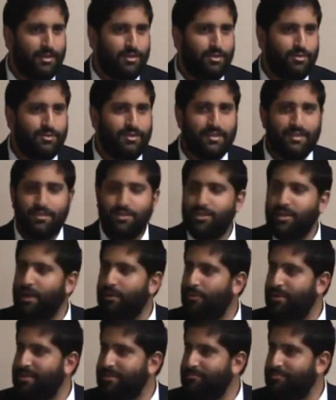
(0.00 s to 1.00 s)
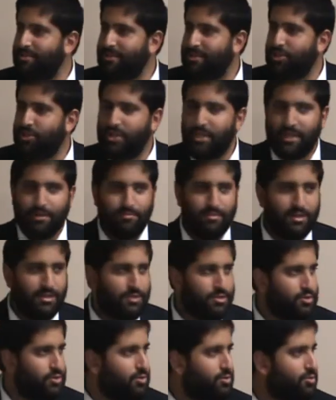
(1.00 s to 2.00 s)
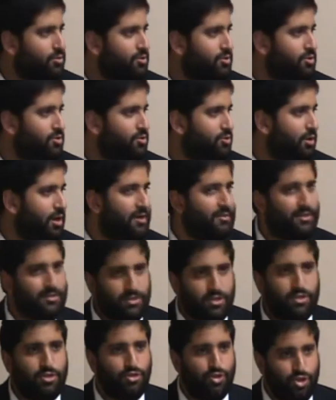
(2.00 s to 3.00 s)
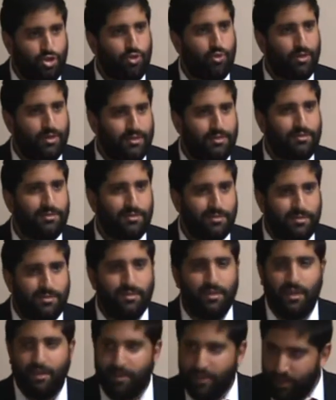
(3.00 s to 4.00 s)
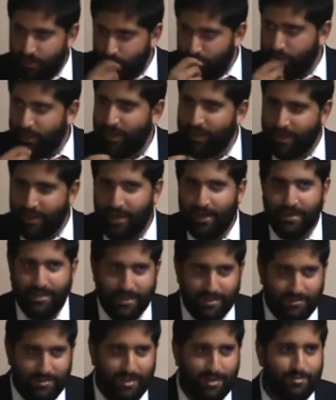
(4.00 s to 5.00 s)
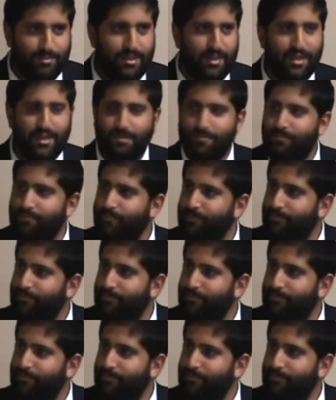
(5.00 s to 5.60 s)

You see your child wants a piece of chicken, but it's too it's too hard, so you chew it, and then you take it out and give it them to eat.